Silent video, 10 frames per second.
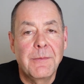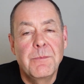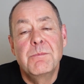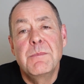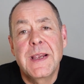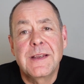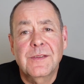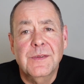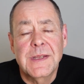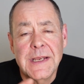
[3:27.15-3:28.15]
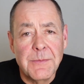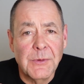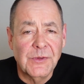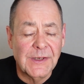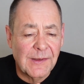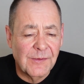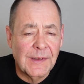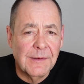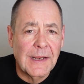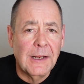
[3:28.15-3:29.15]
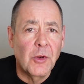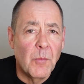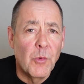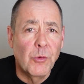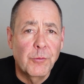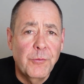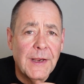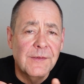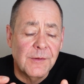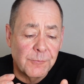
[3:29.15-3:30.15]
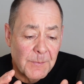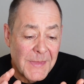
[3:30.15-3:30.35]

makes the emails that get sent out a lot more effective.